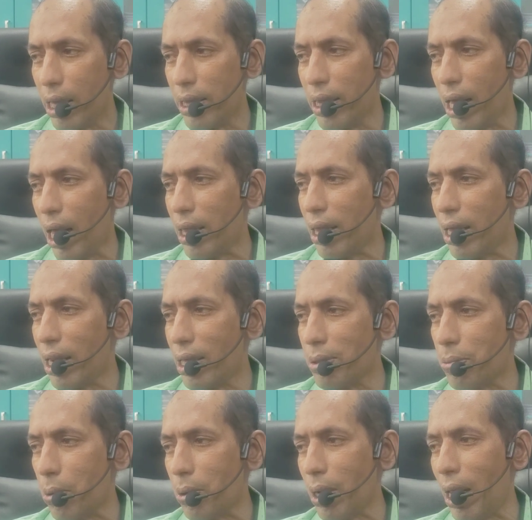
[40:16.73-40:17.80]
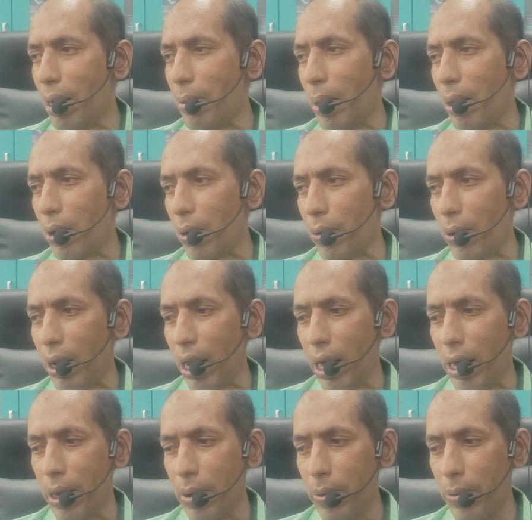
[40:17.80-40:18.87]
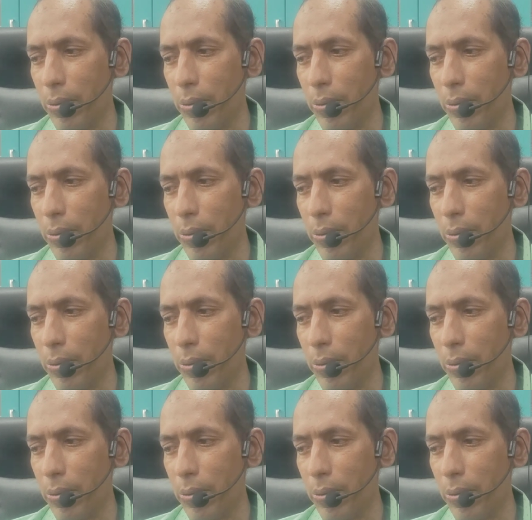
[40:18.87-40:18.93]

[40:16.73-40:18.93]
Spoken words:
the other has motile microvilli.